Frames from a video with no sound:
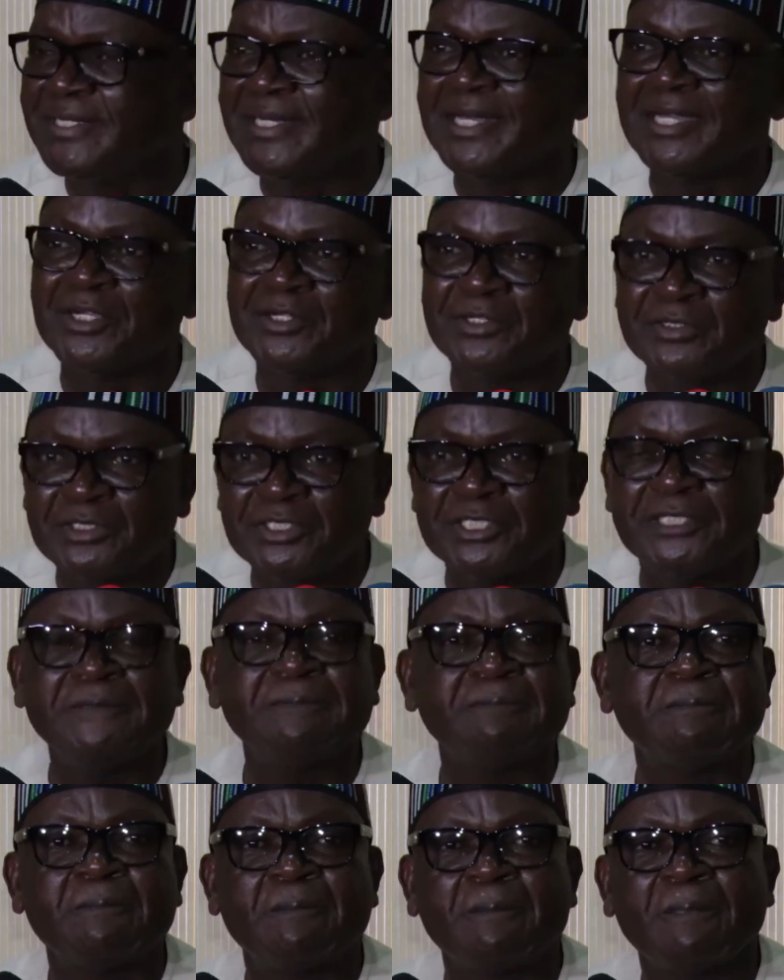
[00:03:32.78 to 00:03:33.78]
in our country,
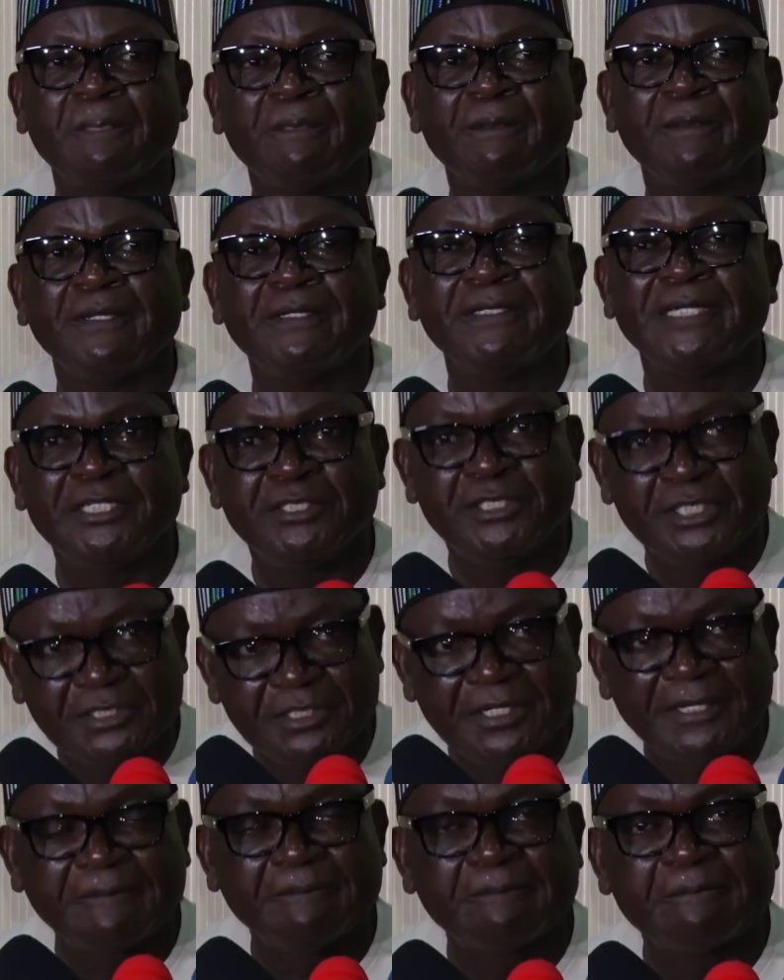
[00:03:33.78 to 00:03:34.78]

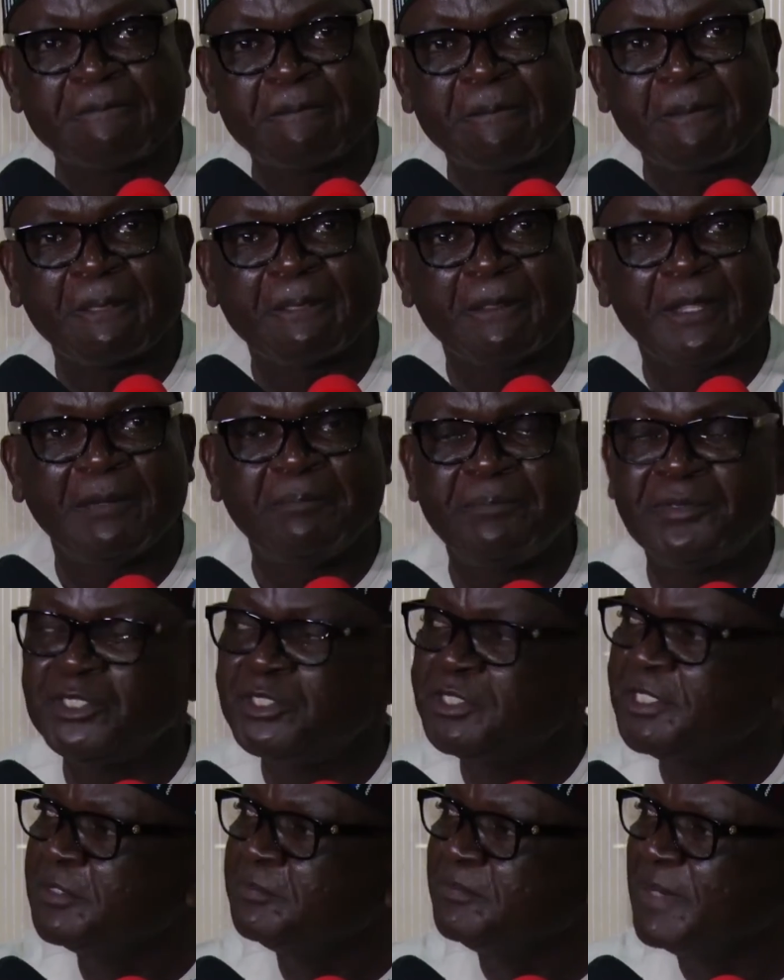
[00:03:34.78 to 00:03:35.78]
Nigeria. I
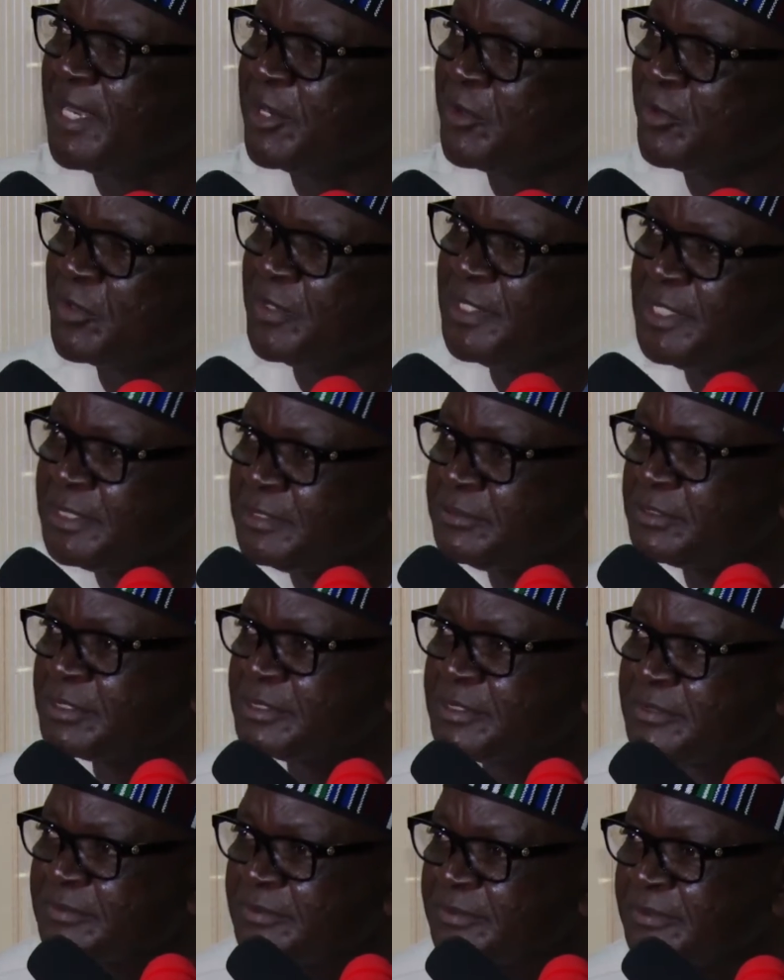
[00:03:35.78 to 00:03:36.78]
appreciate my
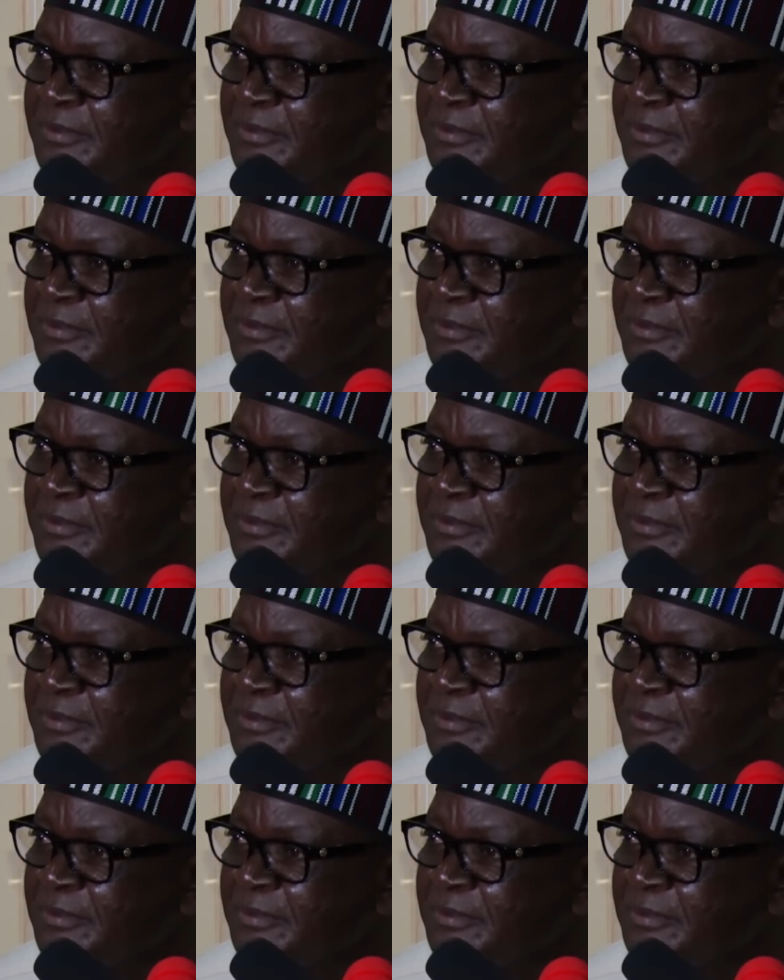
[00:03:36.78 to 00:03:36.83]
colleagues